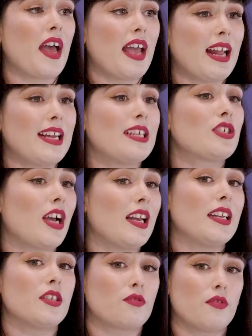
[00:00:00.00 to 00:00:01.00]
any
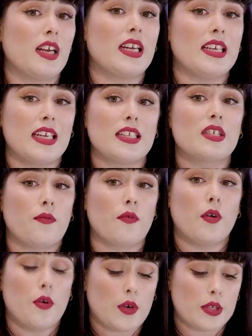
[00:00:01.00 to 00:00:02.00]
challenge really needs to
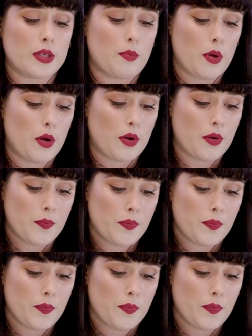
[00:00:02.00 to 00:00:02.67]
focus upon.